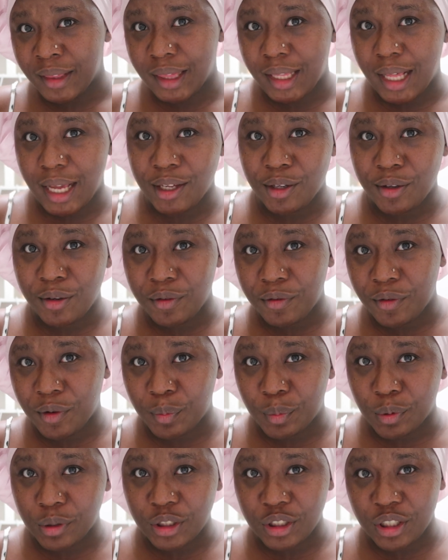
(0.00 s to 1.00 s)
thank you for
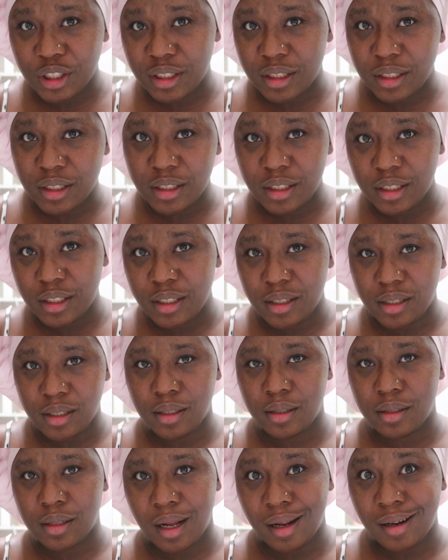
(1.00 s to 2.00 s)
purchasing this
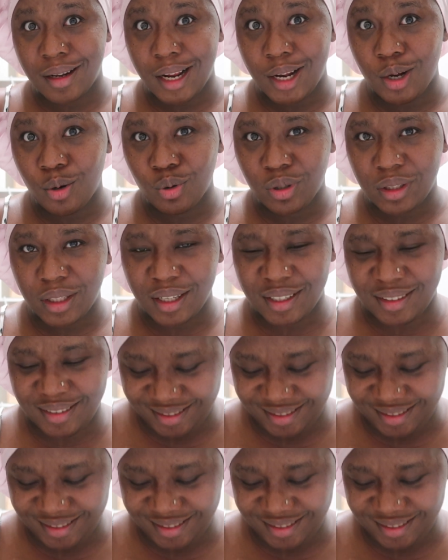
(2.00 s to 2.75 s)
thing, and I look